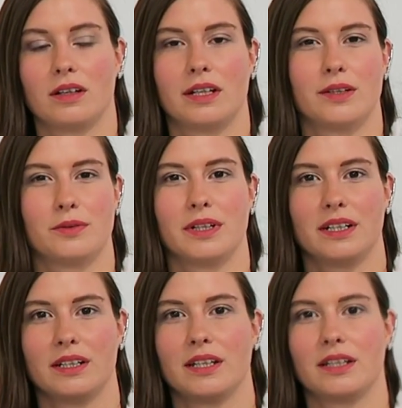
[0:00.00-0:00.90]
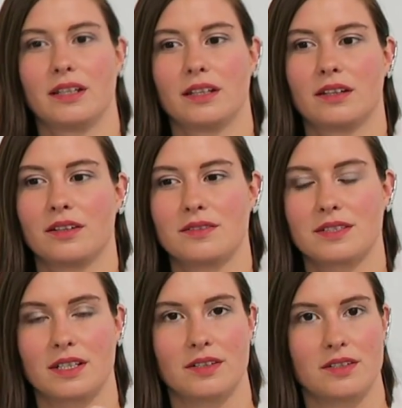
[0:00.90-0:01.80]
he really
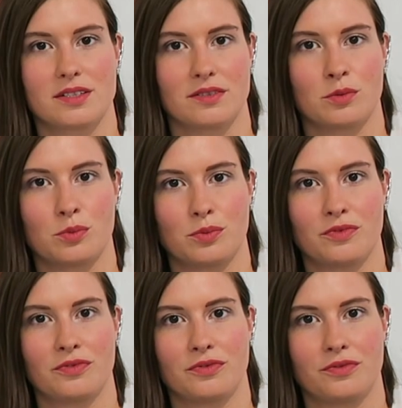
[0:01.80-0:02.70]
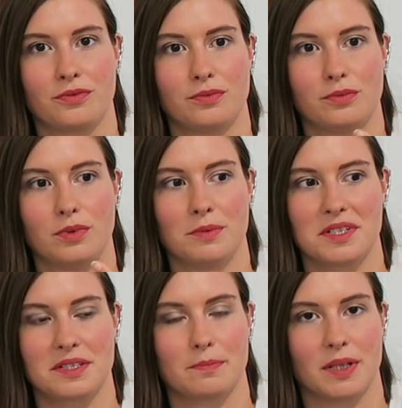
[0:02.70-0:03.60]
considers a
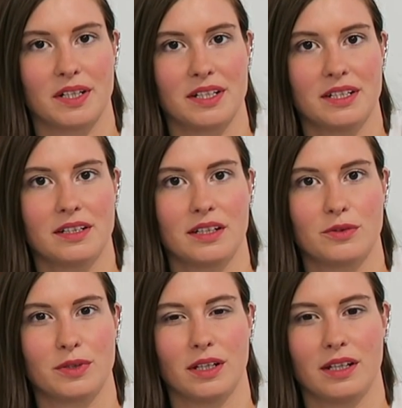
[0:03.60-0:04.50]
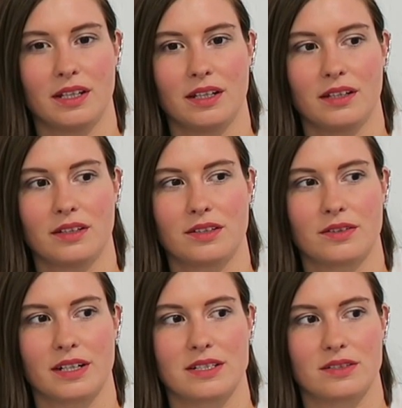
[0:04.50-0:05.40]
woman's body. He really
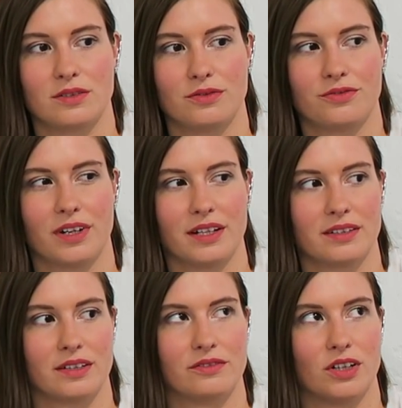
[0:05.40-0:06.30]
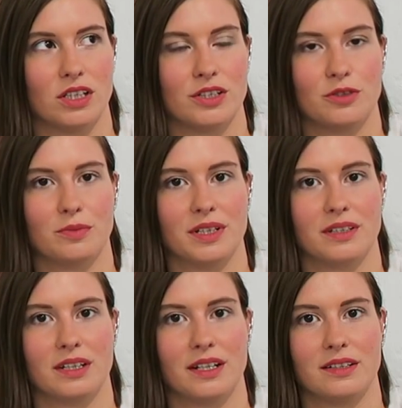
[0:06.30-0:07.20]
tries to find that volume
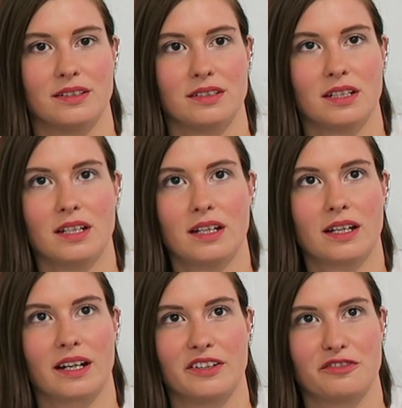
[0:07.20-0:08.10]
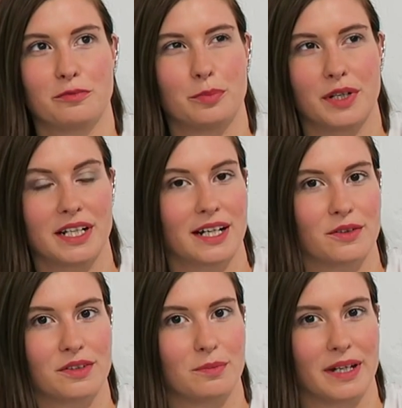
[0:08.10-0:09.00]
and kind of bring
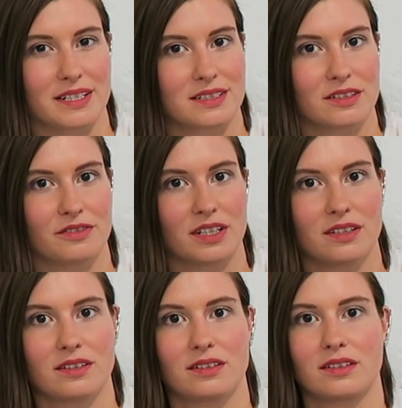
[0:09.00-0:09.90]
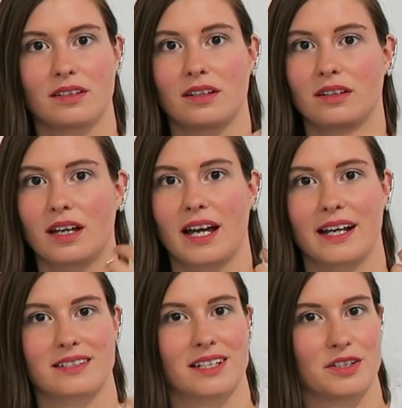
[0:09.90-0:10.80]
out the best of it,
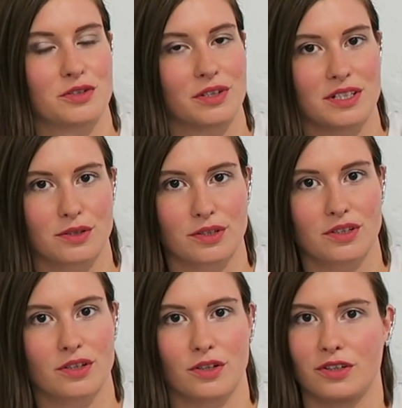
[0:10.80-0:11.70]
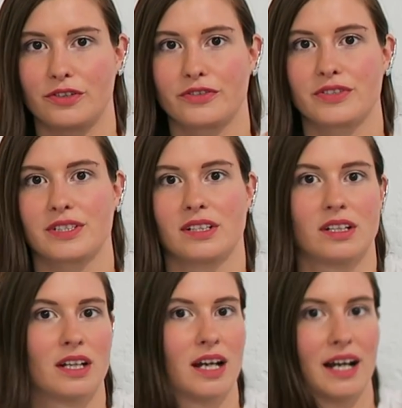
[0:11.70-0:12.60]
accentuate certain curves,
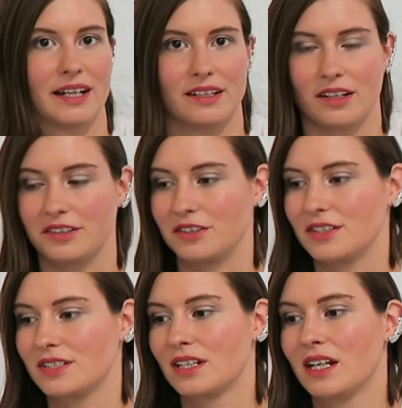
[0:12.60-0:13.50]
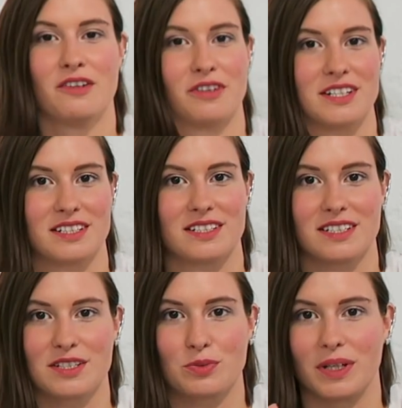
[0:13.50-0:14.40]
hide others. For instance,
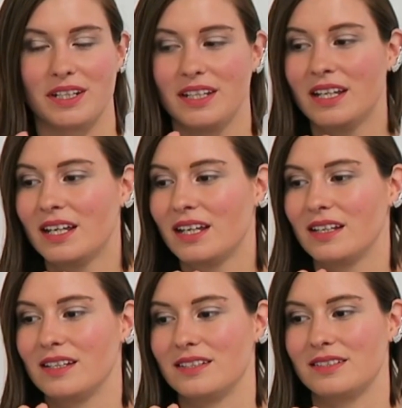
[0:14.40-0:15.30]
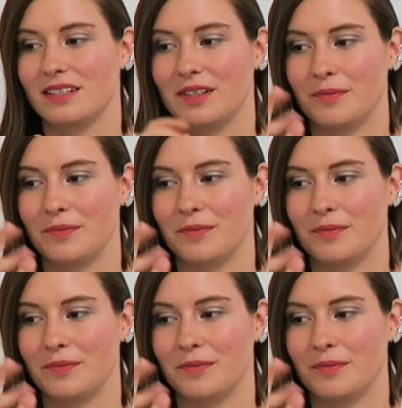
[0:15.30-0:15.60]
this one is